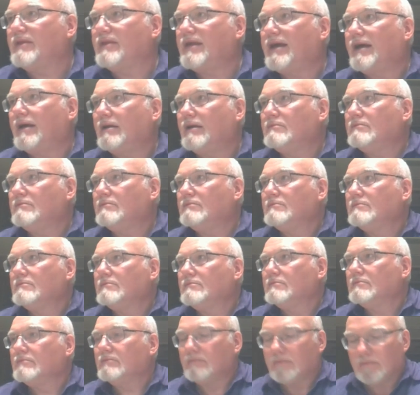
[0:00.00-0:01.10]
to some of that.
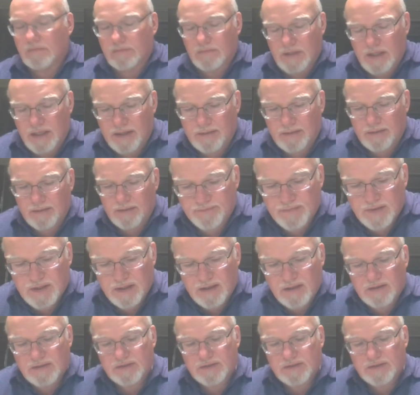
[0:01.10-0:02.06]
Okay,